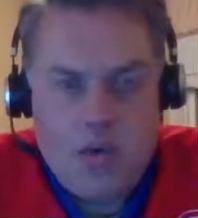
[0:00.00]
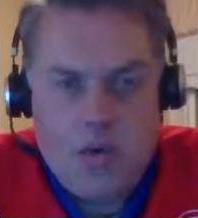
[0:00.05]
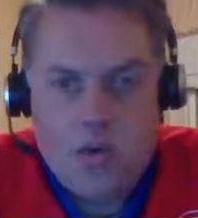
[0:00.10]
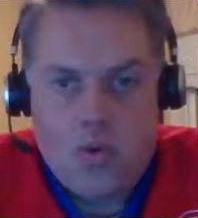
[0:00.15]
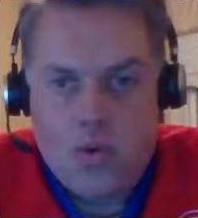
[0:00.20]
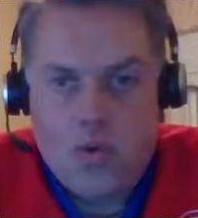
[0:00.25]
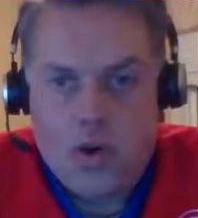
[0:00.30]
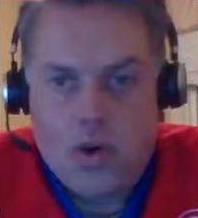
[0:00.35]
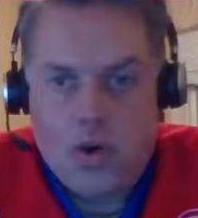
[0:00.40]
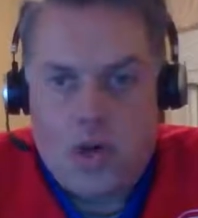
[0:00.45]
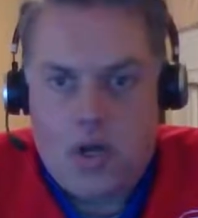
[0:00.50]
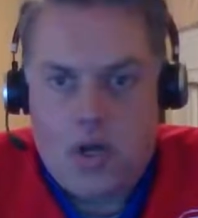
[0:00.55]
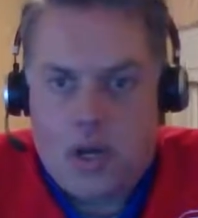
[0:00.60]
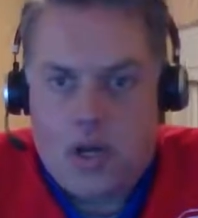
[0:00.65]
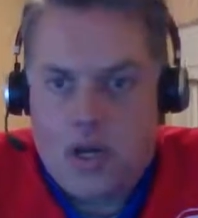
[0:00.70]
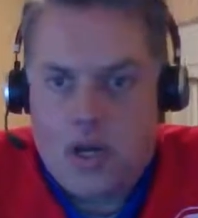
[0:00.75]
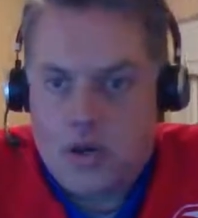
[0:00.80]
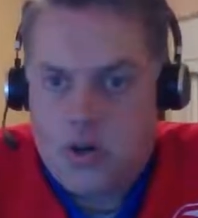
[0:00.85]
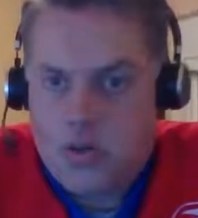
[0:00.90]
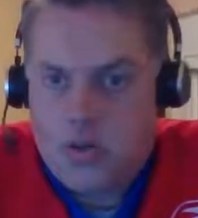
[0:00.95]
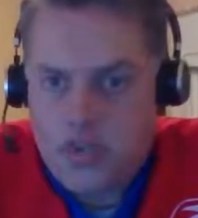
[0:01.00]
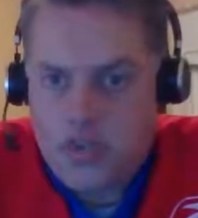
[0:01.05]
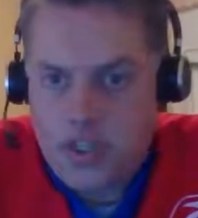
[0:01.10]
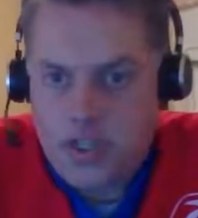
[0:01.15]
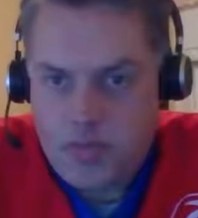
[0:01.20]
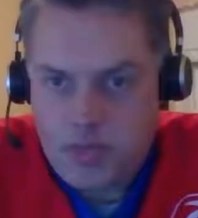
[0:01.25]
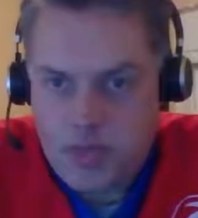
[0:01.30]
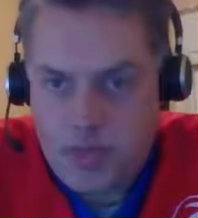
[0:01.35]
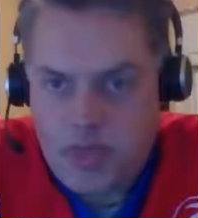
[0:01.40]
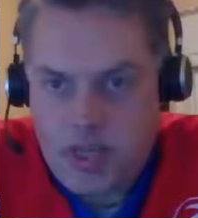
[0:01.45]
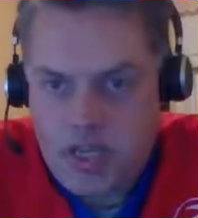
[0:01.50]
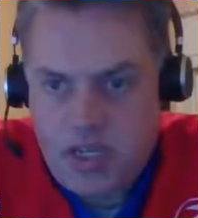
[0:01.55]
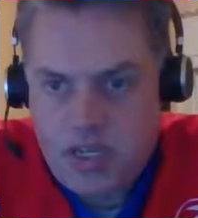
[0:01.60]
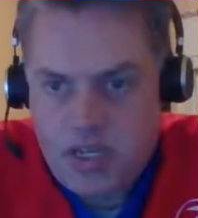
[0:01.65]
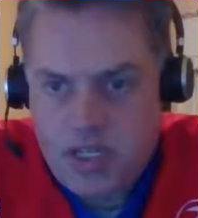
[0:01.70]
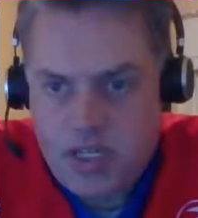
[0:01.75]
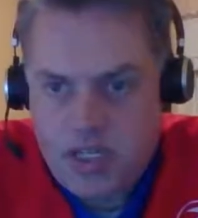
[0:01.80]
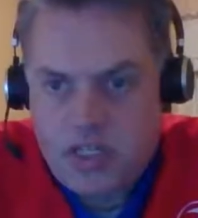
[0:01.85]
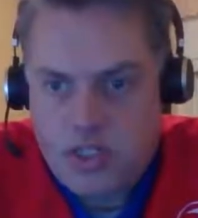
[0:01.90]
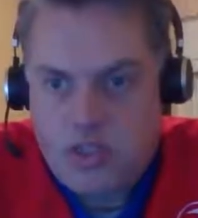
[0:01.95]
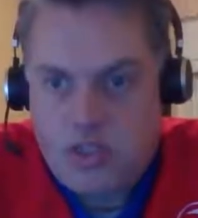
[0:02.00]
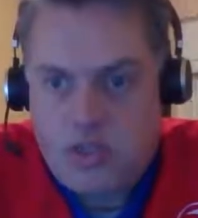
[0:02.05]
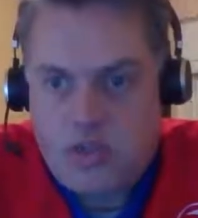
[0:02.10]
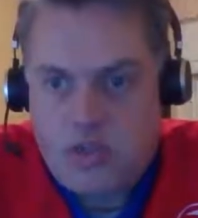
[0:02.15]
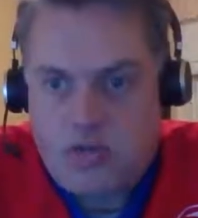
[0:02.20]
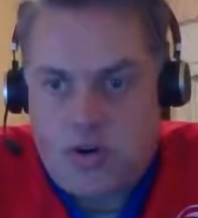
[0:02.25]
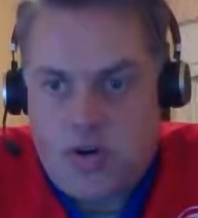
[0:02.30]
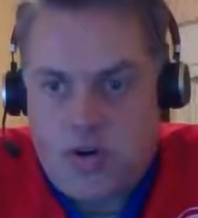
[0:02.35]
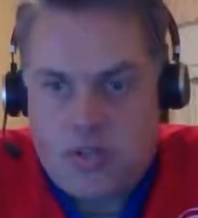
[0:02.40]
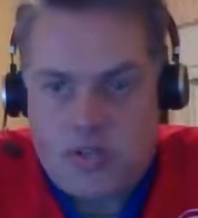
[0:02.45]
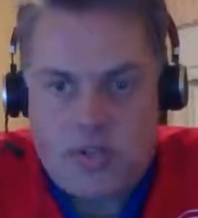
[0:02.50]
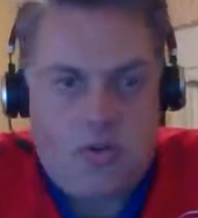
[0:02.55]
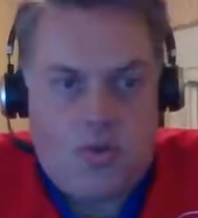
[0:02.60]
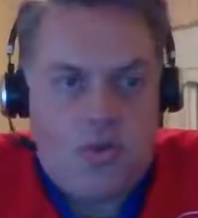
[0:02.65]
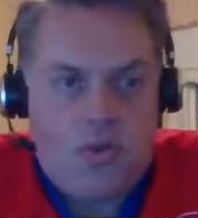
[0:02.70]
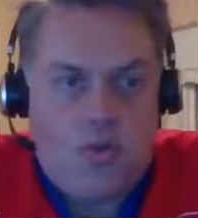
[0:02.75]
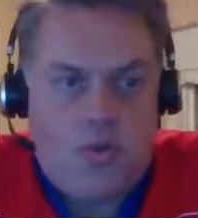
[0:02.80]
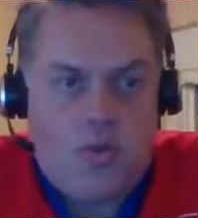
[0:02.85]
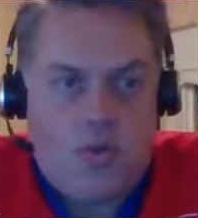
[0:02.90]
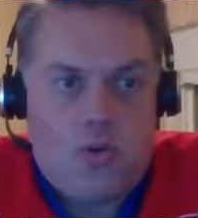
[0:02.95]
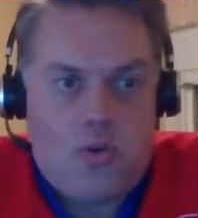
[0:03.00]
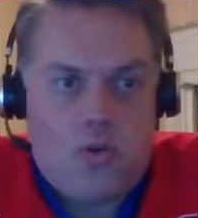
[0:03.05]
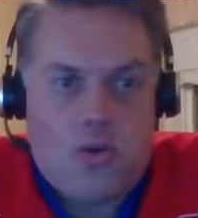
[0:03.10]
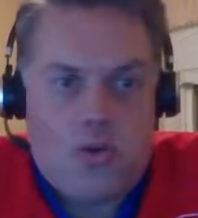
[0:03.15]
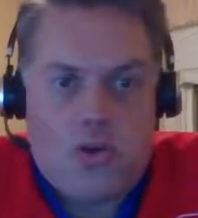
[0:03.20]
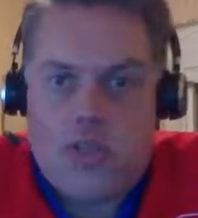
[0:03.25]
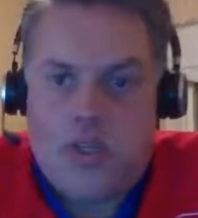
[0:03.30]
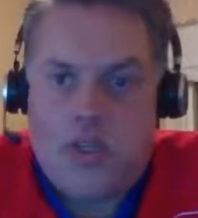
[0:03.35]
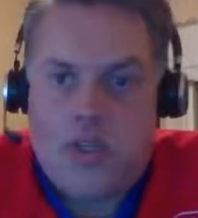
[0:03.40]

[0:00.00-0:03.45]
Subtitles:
or on our Facebook page, Addicted to Lacrosse, or